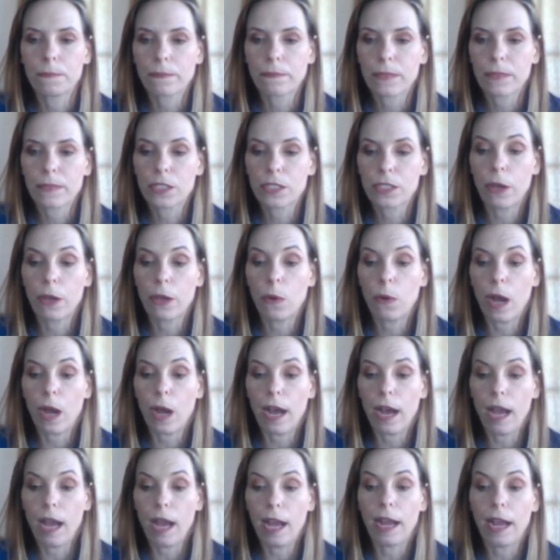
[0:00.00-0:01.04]
So
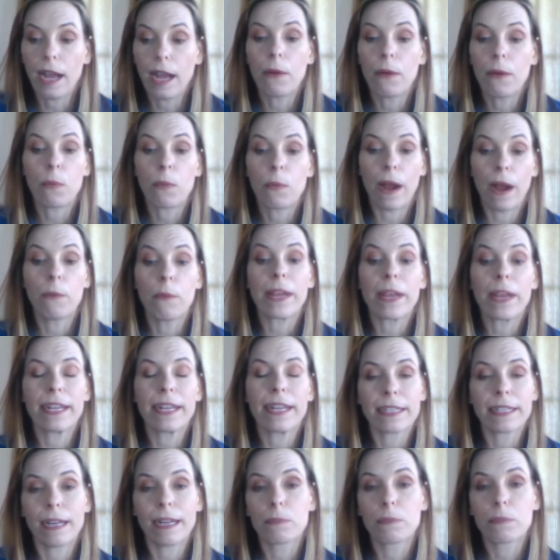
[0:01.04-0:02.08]
we
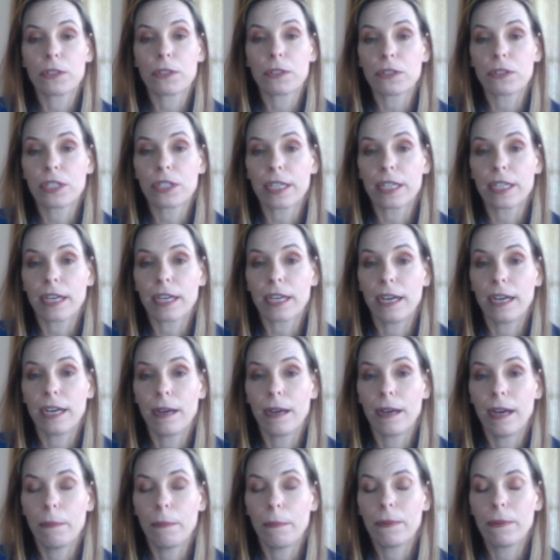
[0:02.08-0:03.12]
ended up producing
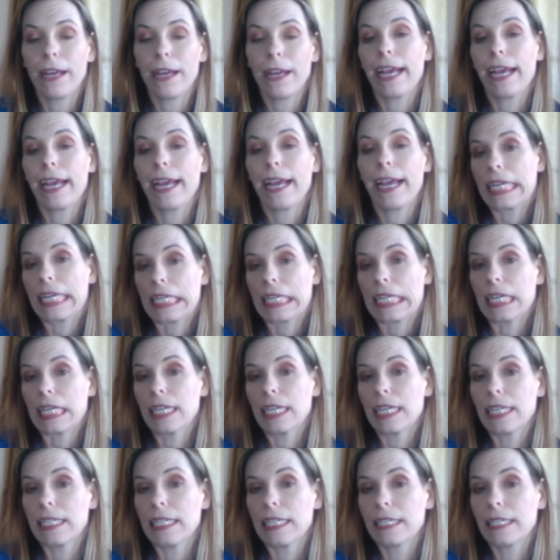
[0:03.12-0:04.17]
a play
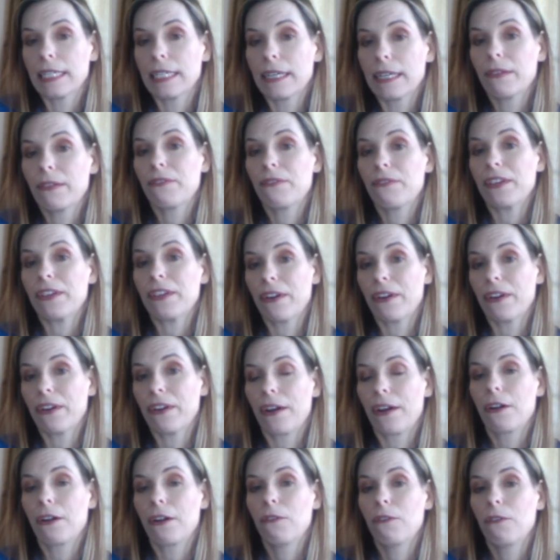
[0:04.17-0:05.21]
in
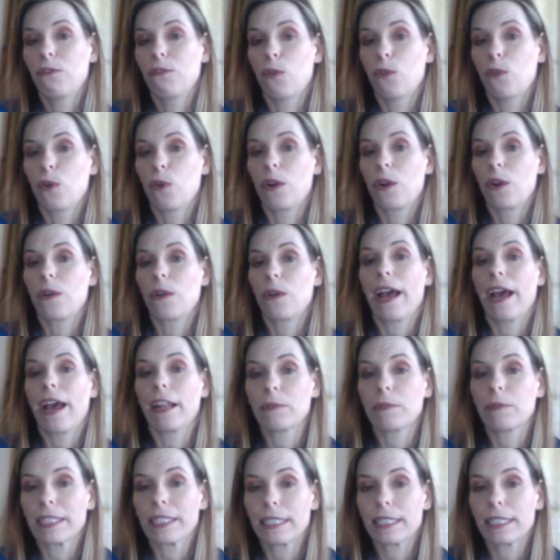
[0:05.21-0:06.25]
VR for the
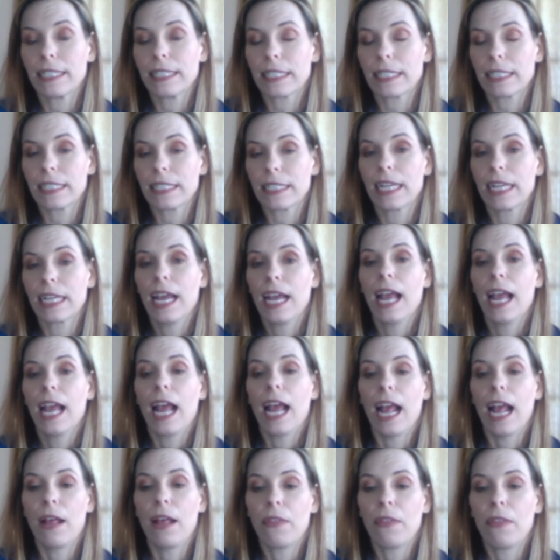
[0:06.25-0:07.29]
Halloween season,
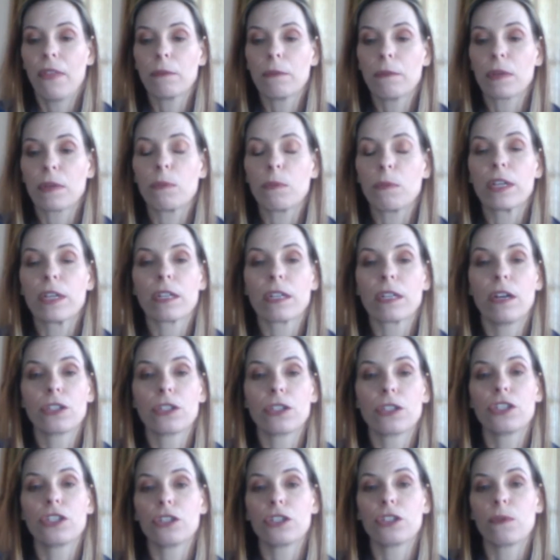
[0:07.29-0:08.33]
and then we went on
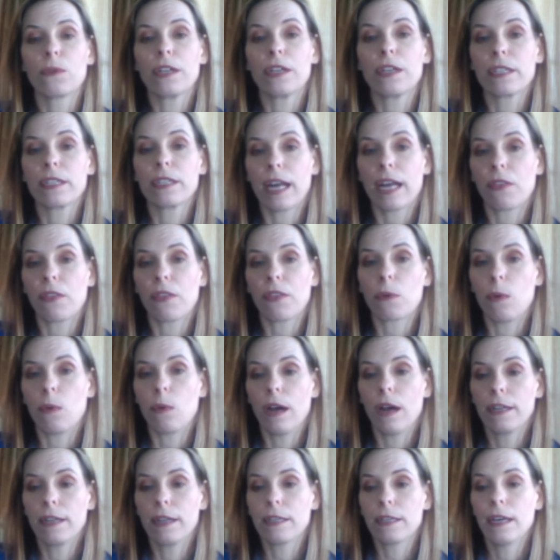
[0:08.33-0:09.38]
to do another
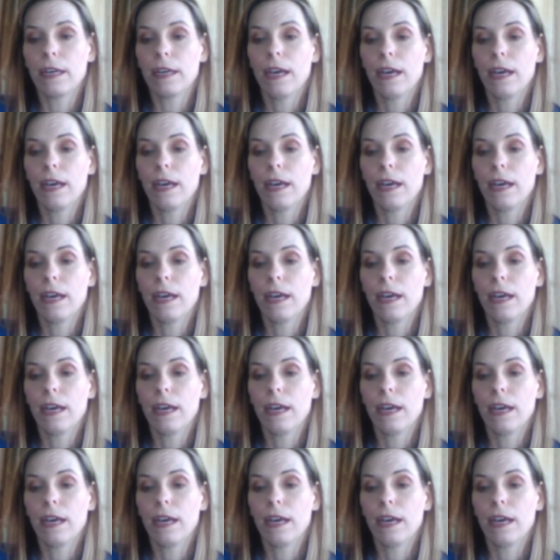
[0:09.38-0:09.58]
one